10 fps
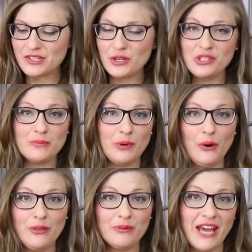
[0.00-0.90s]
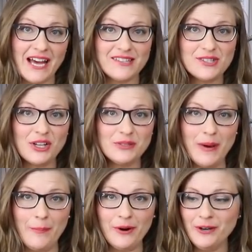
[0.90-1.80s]
So to both, I'm gonna add salt and
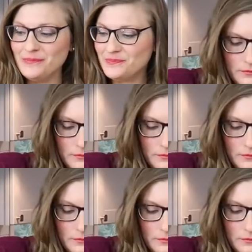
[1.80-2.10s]
pepper.